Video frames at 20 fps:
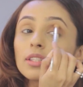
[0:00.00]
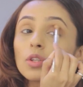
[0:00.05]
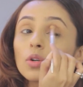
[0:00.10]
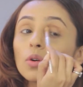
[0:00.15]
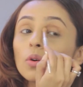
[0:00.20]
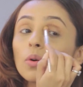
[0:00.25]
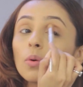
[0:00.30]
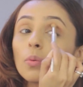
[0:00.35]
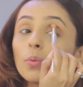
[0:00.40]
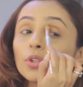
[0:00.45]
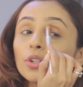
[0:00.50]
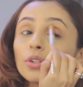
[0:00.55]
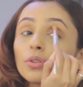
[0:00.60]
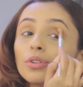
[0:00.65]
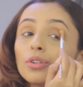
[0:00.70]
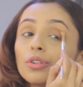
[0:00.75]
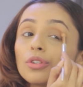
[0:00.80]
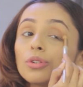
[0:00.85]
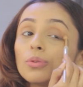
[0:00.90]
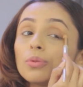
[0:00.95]
So what you're
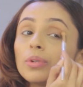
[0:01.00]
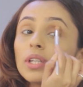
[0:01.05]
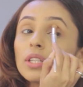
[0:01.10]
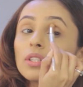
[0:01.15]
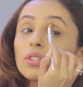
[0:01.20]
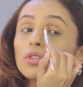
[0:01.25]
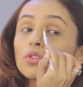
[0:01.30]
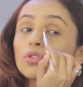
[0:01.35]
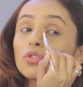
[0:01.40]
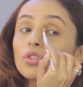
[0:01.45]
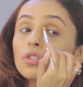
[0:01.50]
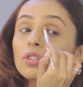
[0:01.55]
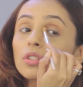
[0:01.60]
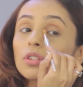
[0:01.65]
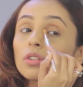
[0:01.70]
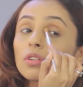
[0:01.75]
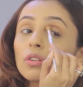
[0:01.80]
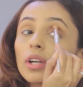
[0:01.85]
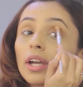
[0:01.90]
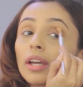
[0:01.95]
going to do is you're
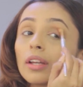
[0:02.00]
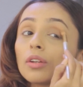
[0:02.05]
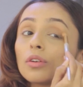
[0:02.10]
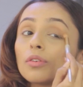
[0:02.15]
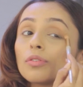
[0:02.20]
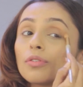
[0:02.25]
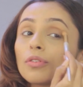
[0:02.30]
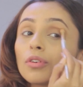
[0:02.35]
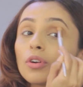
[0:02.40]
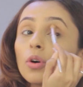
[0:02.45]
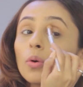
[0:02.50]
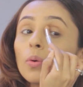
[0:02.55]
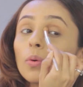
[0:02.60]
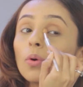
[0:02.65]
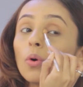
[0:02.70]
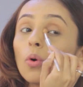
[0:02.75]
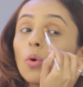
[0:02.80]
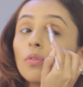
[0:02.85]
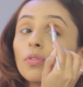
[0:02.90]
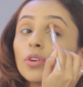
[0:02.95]
just going to kind of go
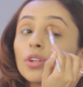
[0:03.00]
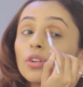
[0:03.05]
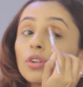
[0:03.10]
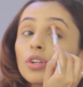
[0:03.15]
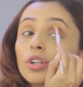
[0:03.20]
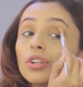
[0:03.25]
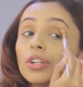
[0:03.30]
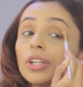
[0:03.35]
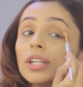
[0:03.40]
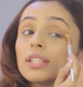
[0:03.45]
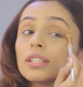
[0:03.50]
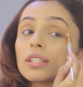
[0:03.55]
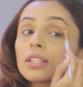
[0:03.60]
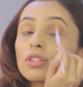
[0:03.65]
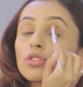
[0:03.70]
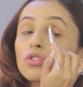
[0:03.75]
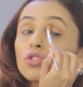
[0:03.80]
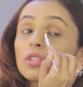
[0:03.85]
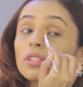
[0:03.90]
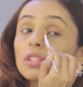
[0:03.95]
over your crease.
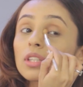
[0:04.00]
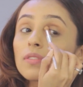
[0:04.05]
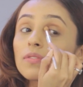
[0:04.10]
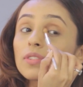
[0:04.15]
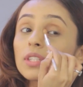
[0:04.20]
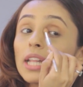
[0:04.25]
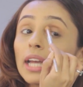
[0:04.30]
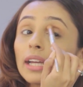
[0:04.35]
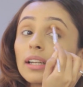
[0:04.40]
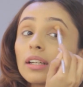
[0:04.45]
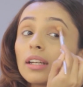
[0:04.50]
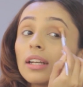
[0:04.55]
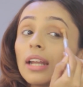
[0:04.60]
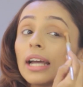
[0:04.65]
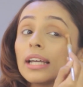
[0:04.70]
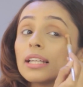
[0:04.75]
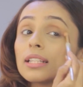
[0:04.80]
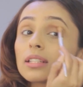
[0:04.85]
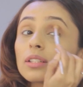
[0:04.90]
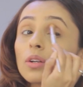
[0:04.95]
This just gives like a
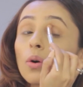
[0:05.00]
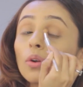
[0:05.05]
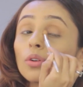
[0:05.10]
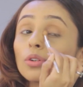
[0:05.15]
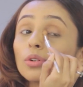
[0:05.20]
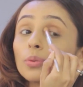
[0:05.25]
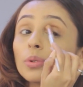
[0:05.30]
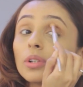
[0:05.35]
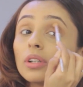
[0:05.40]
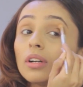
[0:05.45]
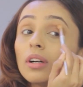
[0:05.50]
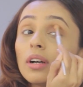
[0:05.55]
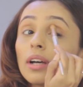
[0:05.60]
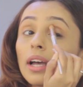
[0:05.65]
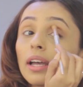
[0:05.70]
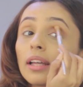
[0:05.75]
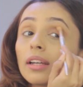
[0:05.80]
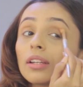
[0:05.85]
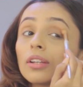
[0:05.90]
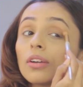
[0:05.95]
nice contour
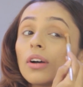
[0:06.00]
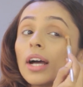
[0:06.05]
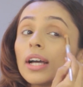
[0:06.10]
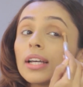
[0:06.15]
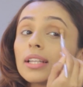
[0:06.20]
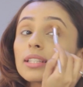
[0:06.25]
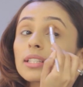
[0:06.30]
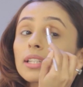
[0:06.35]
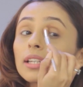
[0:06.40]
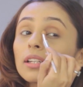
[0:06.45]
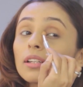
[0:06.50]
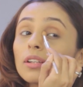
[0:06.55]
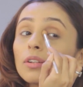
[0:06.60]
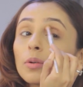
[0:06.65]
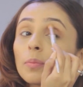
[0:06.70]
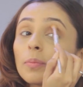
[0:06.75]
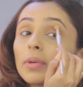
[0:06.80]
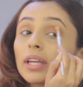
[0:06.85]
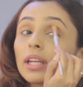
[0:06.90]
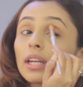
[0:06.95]
and your eyes kind
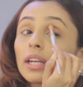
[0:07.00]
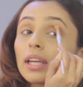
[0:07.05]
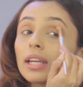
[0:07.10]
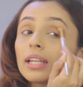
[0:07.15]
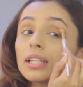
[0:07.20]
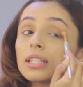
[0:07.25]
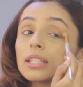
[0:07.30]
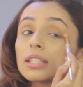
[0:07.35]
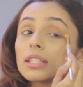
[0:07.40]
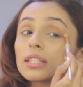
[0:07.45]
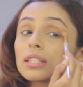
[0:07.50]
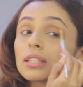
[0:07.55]
of look big and nice.